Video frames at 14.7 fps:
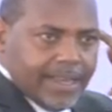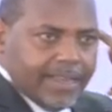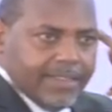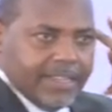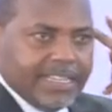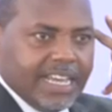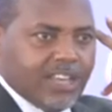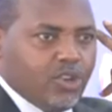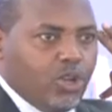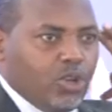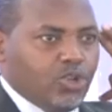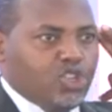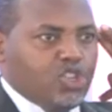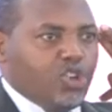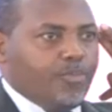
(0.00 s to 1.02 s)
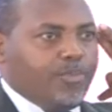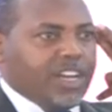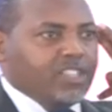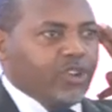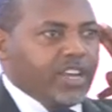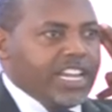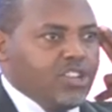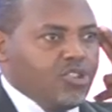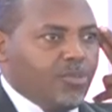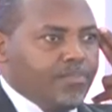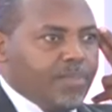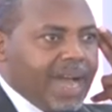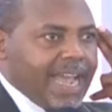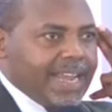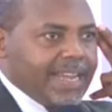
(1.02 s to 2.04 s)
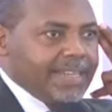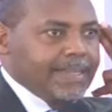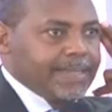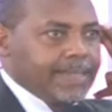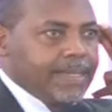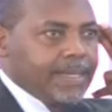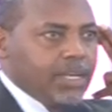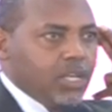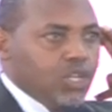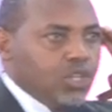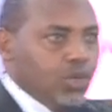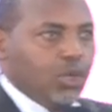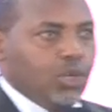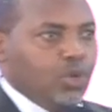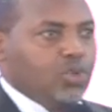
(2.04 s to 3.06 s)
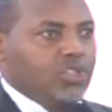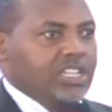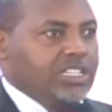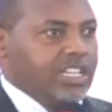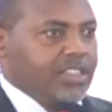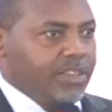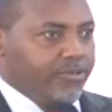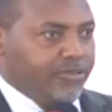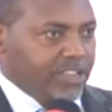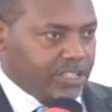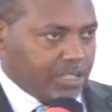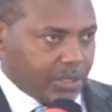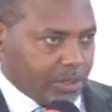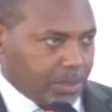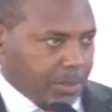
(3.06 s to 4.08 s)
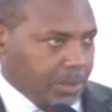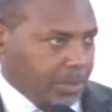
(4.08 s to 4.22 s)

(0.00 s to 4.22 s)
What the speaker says: And the day you lose your battle in your mind, you lose it in the physical.